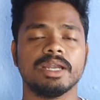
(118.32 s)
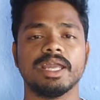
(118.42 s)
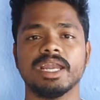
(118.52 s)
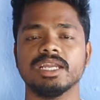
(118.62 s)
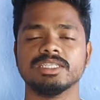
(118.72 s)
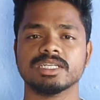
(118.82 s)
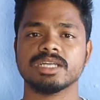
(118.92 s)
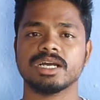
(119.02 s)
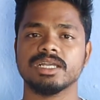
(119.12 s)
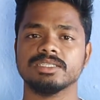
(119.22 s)
directly check
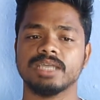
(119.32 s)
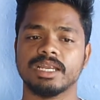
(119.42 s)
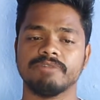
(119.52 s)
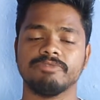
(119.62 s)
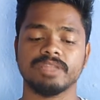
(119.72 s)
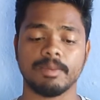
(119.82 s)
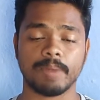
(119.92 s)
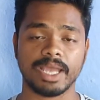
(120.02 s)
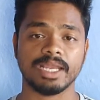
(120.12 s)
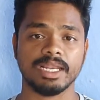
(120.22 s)
the colors, and with a
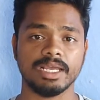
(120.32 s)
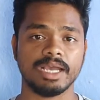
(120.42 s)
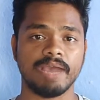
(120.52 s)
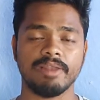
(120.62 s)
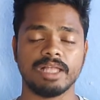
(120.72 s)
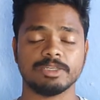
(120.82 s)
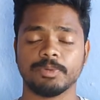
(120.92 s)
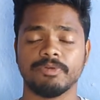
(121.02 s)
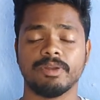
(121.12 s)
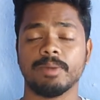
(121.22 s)
buying link, I will also
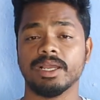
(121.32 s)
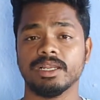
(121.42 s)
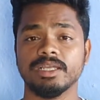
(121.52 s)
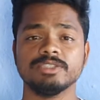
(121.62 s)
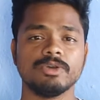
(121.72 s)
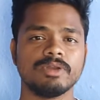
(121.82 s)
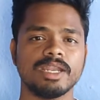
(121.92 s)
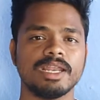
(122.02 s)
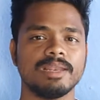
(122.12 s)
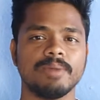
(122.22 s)
provide a buying link, so you can
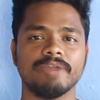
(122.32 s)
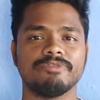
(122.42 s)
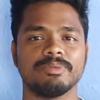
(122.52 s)
directly buy it